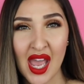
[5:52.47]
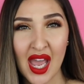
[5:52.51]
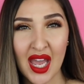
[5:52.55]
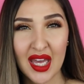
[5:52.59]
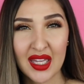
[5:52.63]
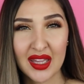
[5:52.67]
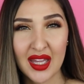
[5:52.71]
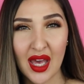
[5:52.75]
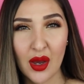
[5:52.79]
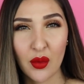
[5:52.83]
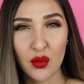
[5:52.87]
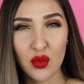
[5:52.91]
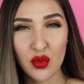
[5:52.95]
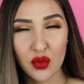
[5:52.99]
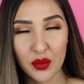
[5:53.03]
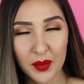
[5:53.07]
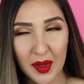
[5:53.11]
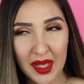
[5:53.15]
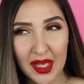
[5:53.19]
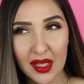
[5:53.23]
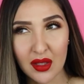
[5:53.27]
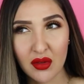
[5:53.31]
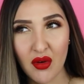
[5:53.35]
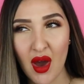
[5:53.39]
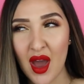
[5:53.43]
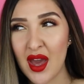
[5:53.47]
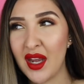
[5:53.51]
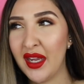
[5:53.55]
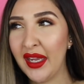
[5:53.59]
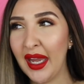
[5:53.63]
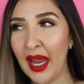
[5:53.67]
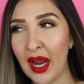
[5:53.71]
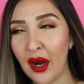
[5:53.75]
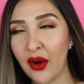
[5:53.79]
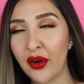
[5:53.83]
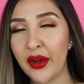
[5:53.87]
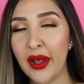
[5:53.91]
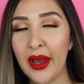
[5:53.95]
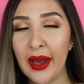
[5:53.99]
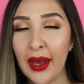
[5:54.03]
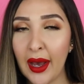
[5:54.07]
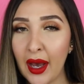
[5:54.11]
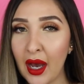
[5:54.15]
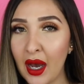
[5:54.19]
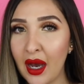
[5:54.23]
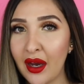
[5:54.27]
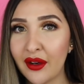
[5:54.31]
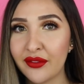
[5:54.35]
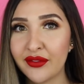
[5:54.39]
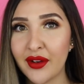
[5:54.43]
And that will be an hour and a
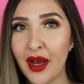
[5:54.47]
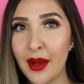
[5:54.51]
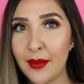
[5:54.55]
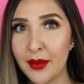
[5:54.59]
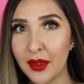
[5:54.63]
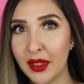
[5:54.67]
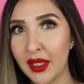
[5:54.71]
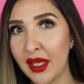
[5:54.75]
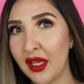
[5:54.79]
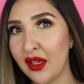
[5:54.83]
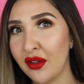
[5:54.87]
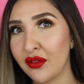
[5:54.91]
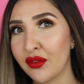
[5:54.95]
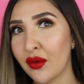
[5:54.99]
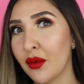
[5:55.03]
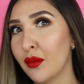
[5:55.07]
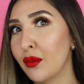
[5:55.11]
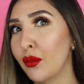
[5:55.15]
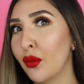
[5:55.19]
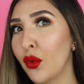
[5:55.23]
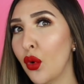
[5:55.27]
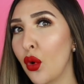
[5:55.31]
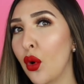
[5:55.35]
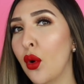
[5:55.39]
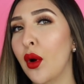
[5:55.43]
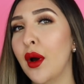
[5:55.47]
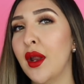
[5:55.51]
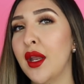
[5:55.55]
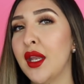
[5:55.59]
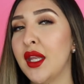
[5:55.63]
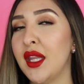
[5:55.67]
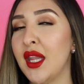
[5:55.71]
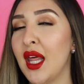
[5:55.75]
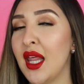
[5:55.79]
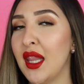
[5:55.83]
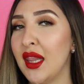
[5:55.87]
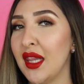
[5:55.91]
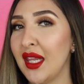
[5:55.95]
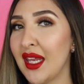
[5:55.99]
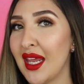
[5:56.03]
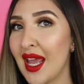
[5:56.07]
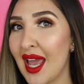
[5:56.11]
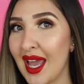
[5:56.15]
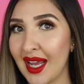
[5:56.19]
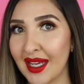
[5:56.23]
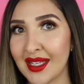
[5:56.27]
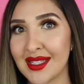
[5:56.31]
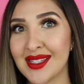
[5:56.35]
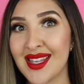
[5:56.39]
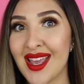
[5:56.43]
half, I believe, more than the
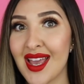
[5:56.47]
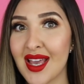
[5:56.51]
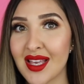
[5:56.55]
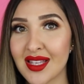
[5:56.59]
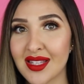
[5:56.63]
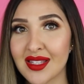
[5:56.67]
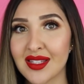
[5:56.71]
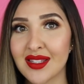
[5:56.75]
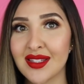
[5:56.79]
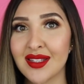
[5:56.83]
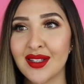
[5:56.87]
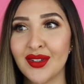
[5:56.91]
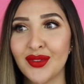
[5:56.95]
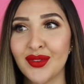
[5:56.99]
XS.